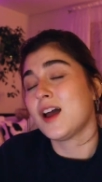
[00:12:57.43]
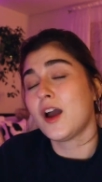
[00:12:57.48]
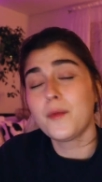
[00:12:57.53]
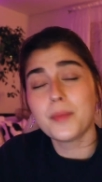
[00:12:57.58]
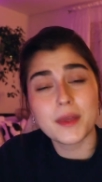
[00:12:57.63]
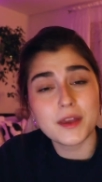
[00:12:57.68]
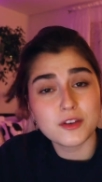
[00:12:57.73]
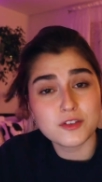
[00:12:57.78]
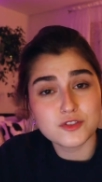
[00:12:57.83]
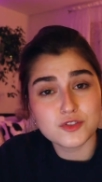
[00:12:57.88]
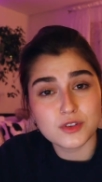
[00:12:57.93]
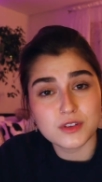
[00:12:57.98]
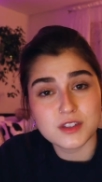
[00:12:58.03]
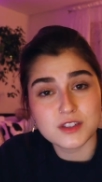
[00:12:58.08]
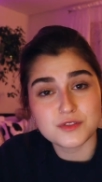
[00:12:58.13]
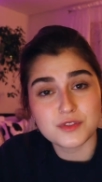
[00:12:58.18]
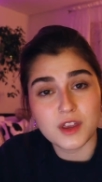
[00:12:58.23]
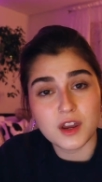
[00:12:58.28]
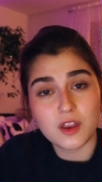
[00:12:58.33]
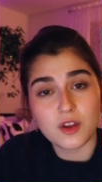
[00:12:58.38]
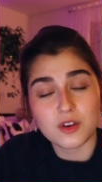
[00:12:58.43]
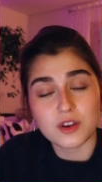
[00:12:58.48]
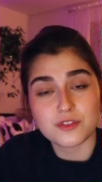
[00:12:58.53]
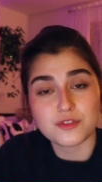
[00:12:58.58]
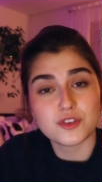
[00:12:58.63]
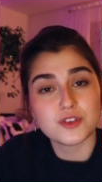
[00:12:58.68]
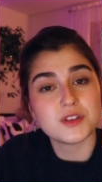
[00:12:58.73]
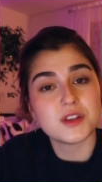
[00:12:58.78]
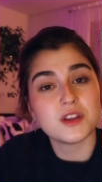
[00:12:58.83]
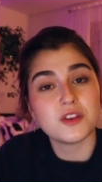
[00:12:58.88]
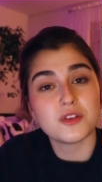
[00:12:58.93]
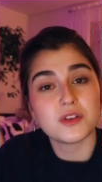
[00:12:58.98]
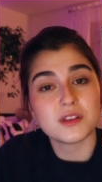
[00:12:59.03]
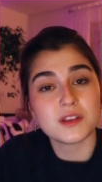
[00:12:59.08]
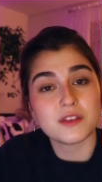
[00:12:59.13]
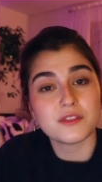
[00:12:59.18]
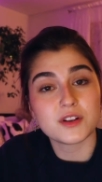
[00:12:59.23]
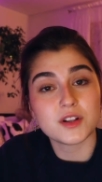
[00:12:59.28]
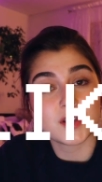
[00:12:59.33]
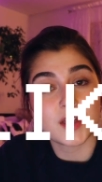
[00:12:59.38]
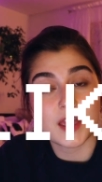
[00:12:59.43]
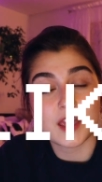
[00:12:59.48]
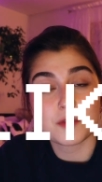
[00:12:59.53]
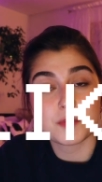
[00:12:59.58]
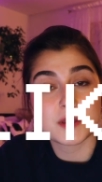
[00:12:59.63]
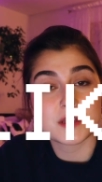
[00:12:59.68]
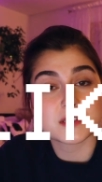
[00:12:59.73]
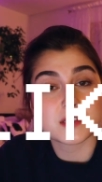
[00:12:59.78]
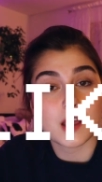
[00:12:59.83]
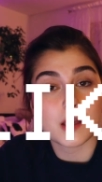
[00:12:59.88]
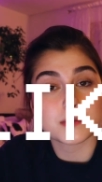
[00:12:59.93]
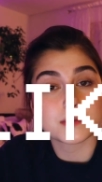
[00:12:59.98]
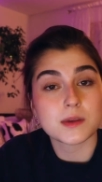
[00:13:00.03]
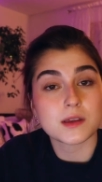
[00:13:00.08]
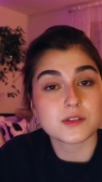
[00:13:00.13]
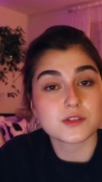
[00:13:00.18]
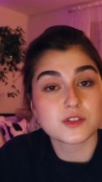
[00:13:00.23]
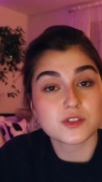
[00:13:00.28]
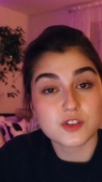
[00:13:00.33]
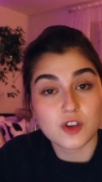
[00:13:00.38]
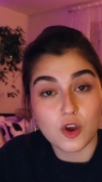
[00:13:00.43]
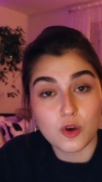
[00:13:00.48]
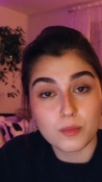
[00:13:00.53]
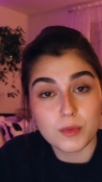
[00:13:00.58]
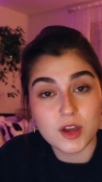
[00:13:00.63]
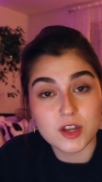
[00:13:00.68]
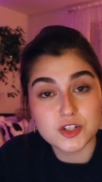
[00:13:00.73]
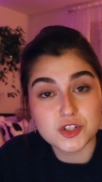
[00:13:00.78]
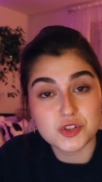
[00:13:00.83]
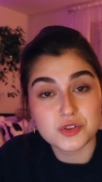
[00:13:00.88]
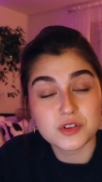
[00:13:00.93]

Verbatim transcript: I hope that you enjoyed this video, and if you did, you can leave it a like because it helps me out so much.